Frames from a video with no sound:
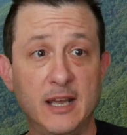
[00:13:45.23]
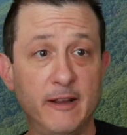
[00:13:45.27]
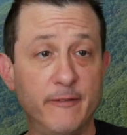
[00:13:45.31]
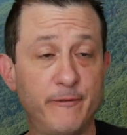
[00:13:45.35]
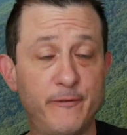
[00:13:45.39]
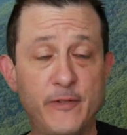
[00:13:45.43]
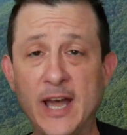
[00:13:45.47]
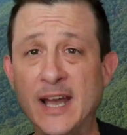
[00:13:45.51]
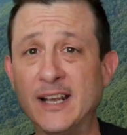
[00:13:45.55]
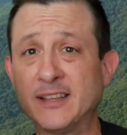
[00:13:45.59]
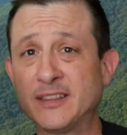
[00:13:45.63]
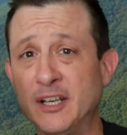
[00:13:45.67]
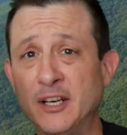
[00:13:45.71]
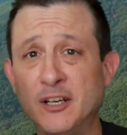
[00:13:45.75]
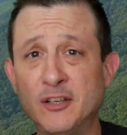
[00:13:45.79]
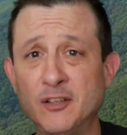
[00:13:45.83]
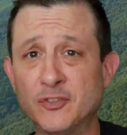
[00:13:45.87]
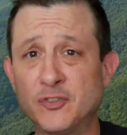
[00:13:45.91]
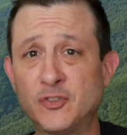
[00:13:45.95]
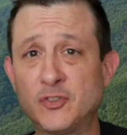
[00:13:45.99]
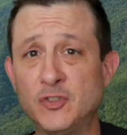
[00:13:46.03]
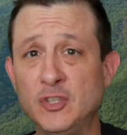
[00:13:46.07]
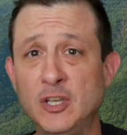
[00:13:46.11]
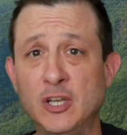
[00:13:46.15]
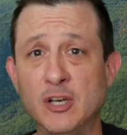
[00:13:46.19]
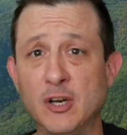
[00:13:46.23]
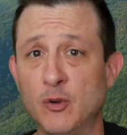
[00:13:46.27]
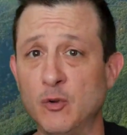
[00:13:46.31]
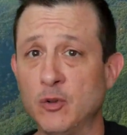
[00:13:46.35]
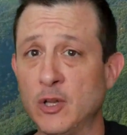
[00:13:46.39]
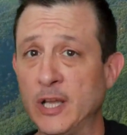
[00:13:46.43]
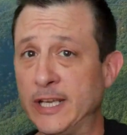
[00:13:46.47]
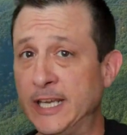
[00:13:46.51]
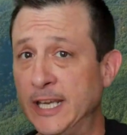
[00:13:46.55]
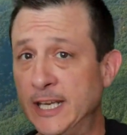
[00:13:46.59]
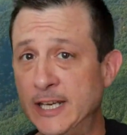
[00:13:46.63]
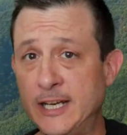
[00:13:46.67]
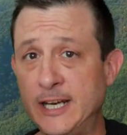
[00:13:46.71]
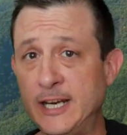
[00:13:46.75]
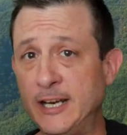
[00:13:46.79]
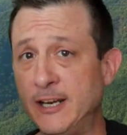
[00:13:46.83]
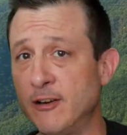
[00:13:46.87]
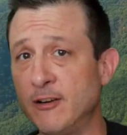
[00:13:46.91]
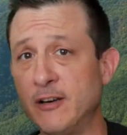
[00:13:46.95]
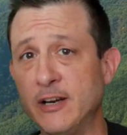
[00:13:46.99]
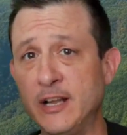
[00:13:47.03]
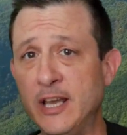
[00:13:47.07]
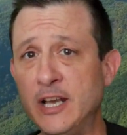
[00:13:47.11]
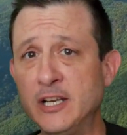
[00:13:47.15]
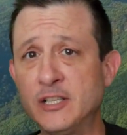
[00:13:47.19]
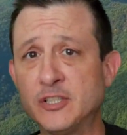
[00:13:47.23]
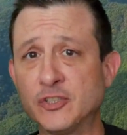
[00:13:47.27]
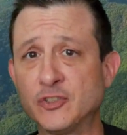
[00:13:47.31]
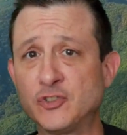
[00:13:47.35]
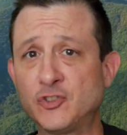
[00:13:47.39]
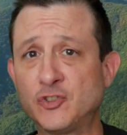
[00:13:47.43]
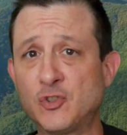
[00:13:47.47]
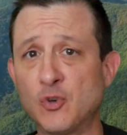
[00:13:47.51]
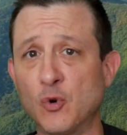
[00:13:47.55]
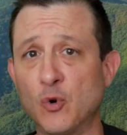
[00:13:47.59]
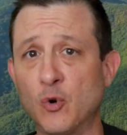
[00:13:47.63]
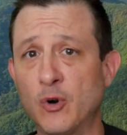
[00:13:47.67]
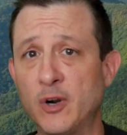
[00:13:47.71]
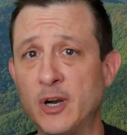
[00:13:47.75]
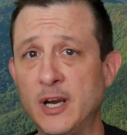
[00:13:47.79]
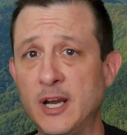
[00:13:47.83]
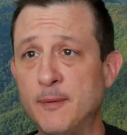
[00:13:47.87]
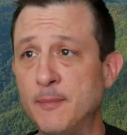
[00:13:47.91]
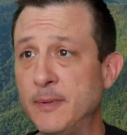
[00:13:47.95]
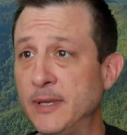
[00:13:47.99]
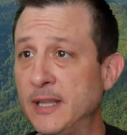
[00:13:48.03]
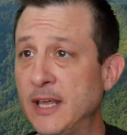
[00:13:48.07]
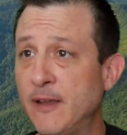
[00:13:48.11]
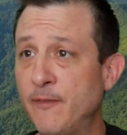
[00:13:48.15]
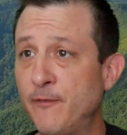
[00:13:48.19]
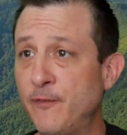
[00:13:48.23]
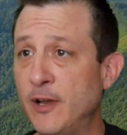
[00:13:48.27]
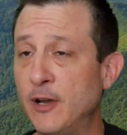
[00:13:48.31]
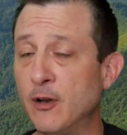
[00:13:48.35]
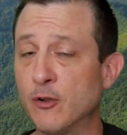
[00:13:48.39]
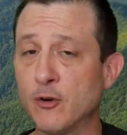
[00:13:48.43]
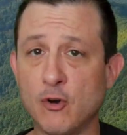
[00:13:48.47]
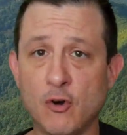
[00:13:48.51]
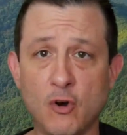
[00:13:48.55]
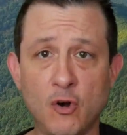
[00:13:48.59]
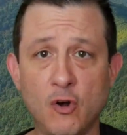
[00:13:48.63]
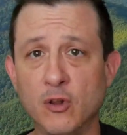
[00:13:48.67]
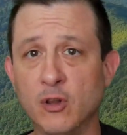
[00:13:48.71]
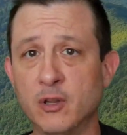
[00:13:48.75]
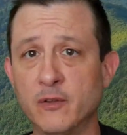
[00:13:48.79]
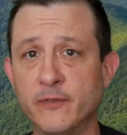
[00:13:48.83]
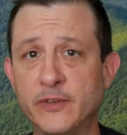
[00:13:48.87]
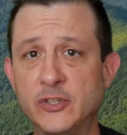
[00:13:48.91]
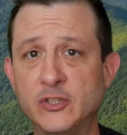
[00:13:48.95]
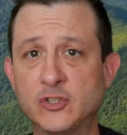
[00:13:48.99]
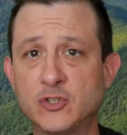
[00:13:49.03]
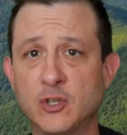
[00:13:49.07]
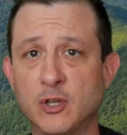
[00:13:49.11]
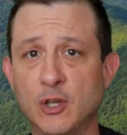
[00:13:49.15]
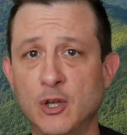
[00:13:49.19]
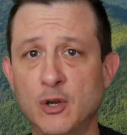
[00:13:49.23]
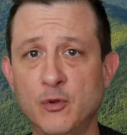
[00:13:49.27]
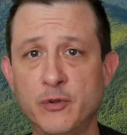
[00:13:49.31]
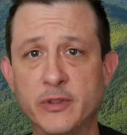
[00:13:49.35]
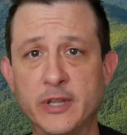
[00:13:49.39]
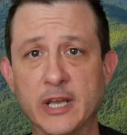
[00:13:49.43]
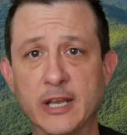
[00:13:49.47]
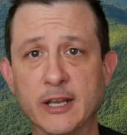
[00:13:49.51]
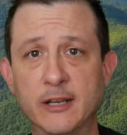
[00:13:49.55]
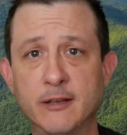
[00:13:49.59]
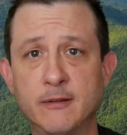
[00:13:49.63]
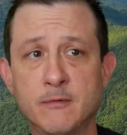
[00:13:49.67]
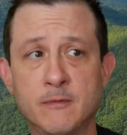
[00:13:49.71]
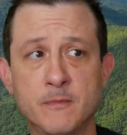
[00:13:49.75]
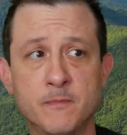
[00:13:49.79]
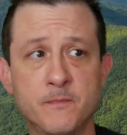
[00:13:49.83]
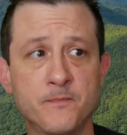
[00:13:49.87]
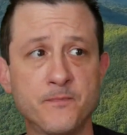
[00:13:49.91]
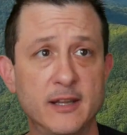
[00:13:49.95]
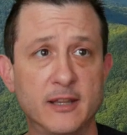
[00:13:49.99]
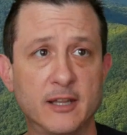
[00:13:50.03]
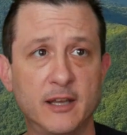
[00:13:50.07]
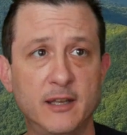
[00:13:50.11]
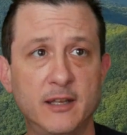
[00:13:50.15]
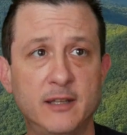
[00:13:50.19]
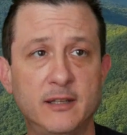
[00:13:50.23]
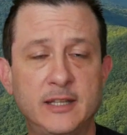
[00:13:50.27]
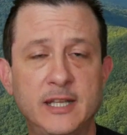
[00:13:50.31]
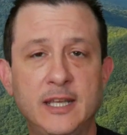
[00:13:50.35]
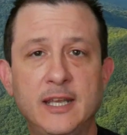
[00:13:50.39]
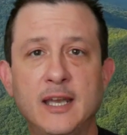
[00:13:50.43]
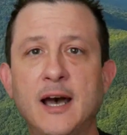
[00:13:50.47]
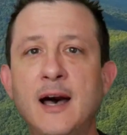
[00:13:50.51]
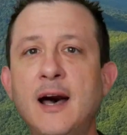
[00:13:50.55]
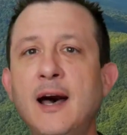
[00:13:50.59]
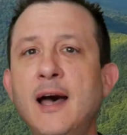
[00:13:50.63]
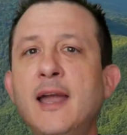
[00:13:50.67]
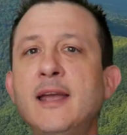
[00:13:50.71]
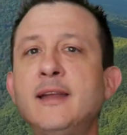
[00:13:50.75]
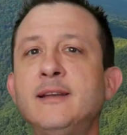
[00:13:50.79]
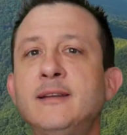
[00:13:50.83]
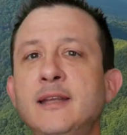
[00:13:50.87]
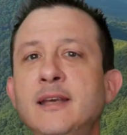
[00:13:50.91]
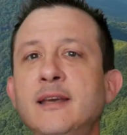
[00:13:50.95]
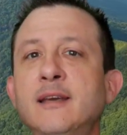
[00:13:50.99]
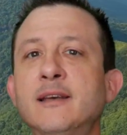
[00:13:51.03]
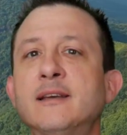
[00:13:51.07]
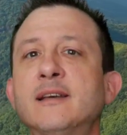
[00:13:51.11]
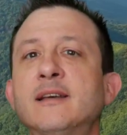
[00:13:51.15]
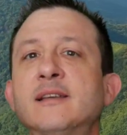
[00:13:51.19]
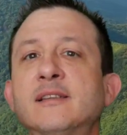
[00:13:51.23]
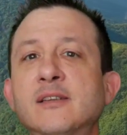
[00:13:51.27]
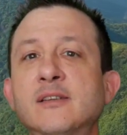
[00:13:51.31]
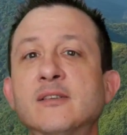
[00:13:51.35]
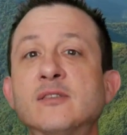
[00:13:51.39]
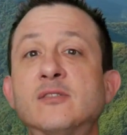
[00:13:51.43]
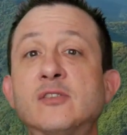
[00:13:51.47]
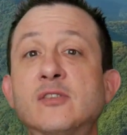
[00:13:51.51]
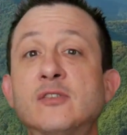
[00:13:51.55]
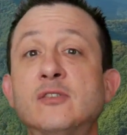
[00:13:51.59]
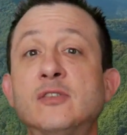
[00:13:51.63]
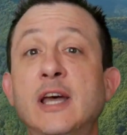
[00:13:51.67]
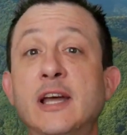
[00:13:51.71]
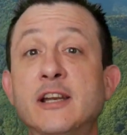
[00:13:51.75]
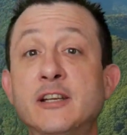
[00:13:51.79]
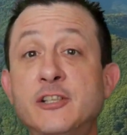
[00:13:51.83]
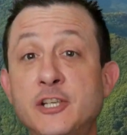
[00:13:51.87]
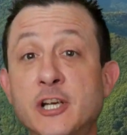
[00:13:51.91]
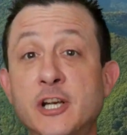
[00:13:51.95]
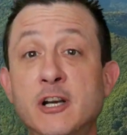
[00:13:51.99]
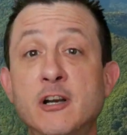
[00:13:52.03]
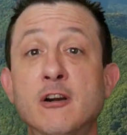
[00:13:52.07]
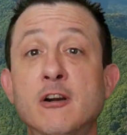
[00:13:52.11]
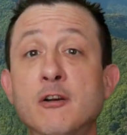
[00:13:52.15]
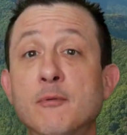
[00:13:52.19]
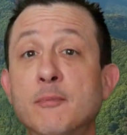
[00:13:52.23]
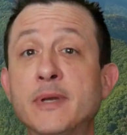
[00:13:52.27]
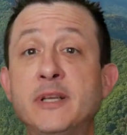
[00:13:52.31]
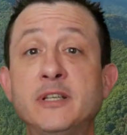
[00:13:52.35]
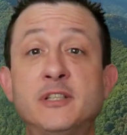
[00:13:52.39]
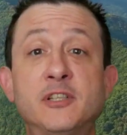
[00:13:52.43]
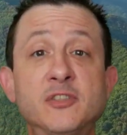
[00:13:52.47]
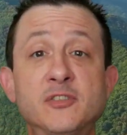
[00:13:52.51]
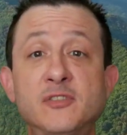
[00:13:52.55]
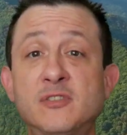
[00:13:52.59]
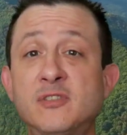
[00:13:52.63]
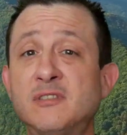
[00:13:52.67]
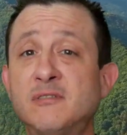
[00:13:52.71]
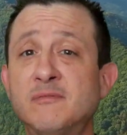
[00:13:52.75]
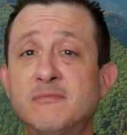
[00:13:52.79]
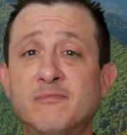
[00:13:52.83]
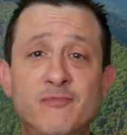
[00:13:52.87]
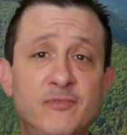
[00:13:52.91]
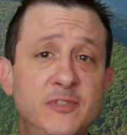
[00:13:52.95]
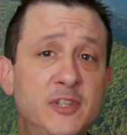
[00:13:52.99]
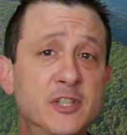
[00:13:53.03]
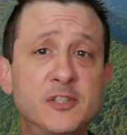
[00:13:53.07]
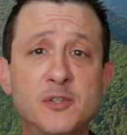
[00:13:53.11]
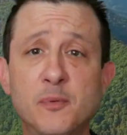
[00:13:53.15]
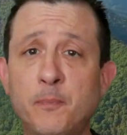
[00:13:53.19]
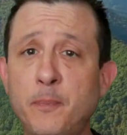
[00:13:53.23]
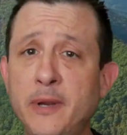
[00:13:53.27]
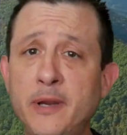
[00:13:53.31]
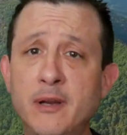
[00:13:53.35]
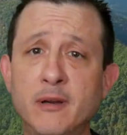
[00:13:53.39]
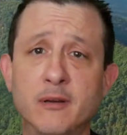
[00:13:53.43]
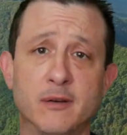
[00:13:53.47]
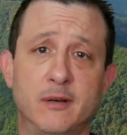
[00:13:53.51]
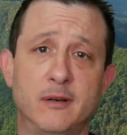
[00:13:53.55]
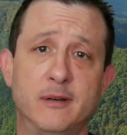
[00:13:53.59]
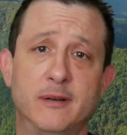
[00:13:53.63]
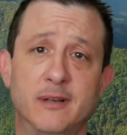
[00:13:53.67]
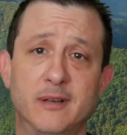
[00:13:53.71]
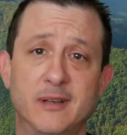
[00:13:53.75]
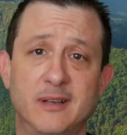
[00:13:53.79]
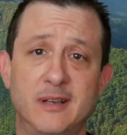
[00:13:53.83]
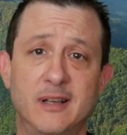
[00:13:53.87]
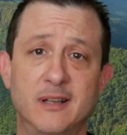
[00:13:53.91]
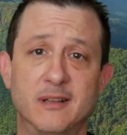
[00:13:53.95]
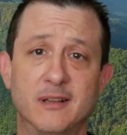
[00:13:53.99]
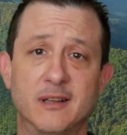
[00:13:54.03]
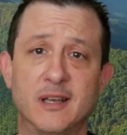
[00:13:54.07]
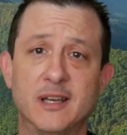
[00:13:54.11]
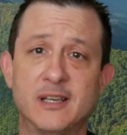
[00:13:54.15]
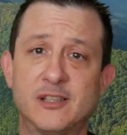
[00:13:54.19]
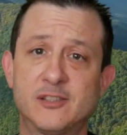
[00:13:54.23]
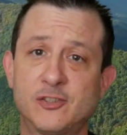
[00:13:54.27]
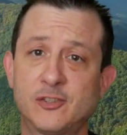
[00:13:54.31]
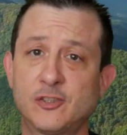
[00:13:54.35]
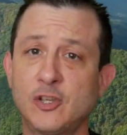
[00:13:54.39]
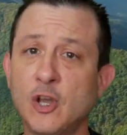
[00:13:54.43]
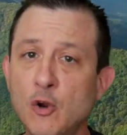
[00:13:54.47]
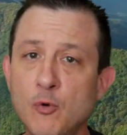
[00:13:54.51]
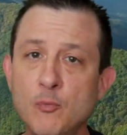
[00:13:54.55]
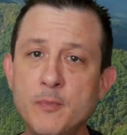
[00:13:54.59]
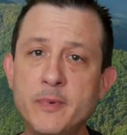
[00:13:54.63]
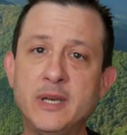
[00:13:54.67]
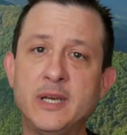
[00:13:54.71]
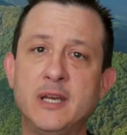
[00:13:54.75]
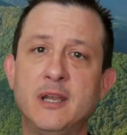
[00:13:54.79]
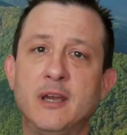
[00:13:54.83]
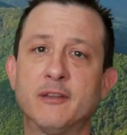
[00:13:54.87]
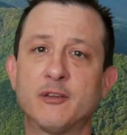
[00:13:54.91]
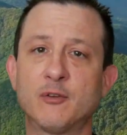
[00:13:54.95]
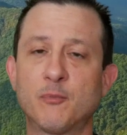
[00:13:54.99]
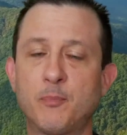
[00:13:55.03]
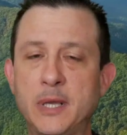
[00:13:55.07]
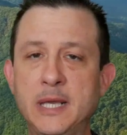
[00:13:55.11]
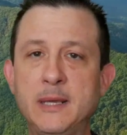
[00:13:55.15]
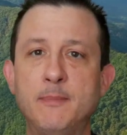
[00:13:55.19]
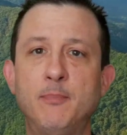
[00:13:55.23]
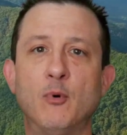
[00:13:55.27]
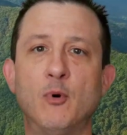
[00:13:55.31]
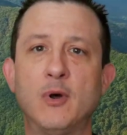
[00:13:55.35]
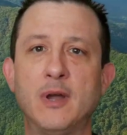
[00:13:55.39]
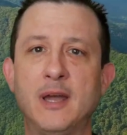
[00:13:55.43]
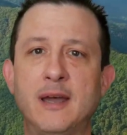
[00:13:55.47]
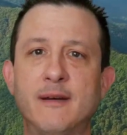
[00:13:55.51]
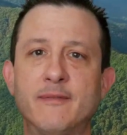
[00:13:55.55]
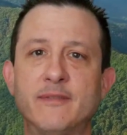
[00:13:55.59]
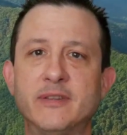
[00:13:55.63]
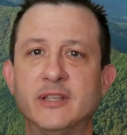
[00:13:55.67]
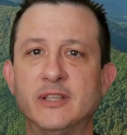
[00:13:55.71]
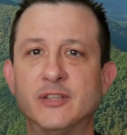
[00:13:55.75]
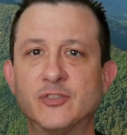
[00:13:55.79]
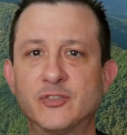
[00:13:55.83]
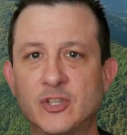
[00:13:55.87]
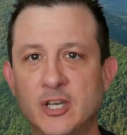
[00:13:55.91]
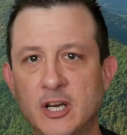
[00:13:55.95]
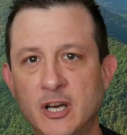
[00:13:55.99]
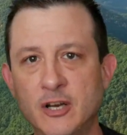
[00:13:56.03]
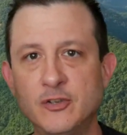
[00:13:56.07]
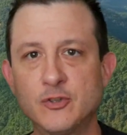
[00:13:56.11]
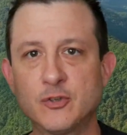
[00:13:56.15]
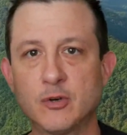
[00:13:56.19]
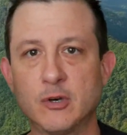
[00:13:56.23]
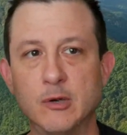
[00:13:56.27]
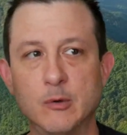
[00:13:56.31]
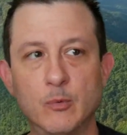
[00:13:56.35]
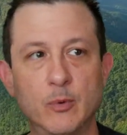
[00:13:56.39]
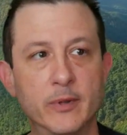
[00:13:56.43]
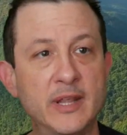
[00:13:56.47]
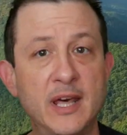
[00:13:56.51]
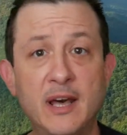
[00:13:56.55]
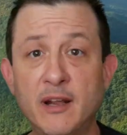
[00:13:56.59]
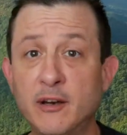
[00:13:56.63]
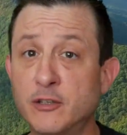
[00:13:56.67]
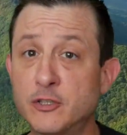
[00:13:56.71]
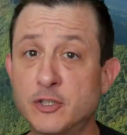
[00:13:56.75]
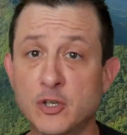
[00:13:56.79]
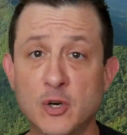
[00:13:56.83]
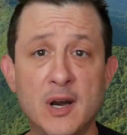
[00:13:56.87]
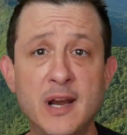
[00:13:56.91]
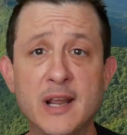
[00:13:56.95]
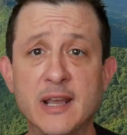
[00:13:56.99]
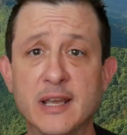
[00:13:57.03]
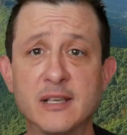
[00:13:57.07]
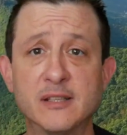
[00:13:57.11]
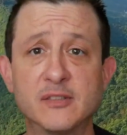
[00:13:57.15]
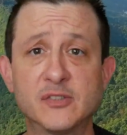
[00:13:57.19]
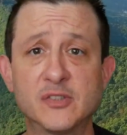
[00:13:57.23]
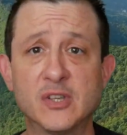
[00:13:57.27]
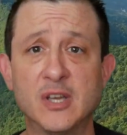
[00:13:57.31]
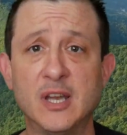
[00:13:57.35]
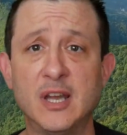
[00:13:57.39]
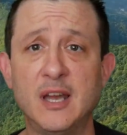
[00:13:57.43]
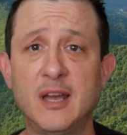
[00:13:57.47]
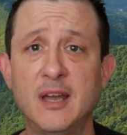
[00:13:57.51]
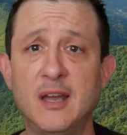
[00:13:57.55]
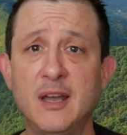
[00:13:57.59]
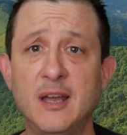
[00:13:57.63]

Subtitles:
In fact, there's, you know, like in Aaron Hedges' story, I mean, they found all of his clothing. The idea is that Jeromy just disappeared, like so many other people have in this country, without a trace.